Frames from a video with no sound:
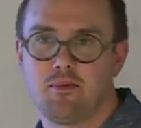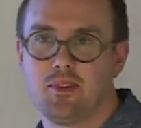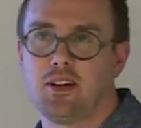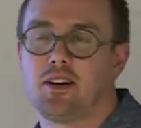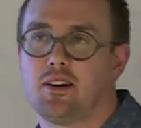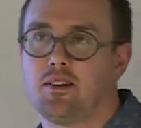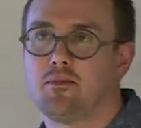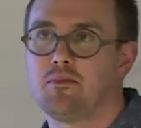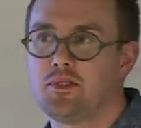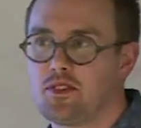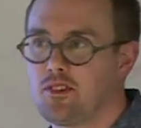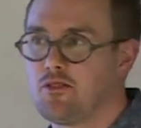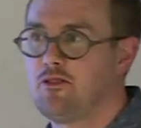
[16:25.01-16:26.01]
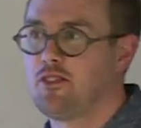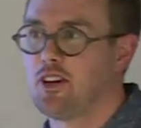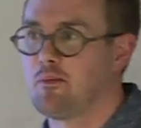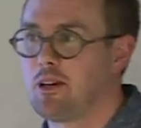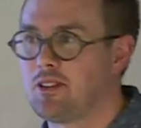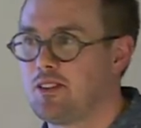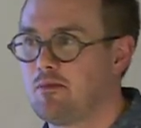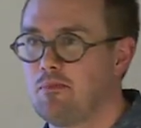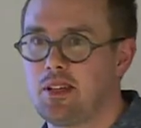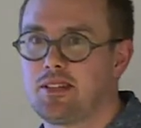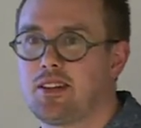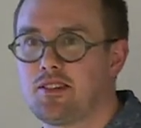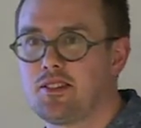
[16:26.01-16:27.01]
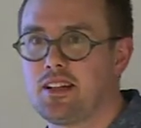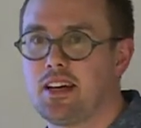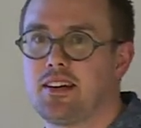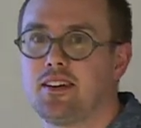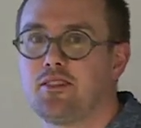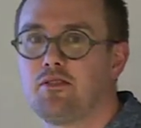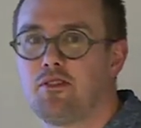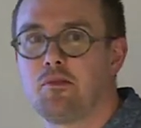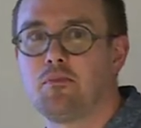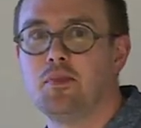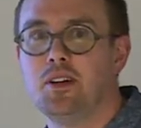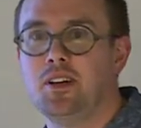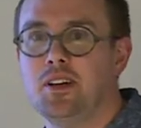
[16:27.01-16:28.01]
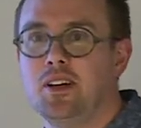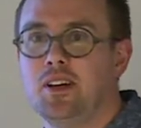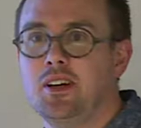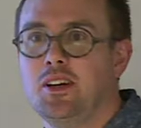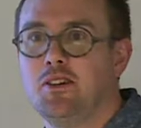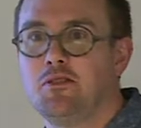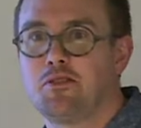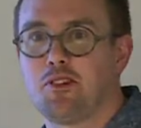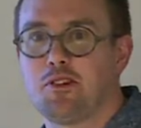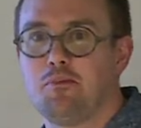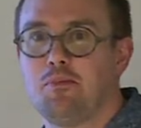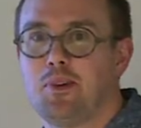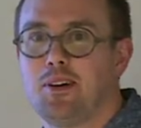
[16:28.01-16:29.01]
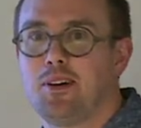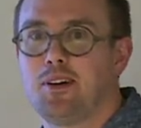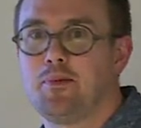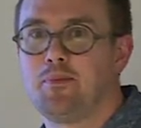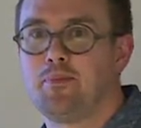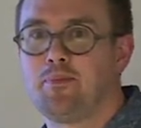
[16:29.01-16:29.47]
a sort of fundamental misunderstanding from, from um,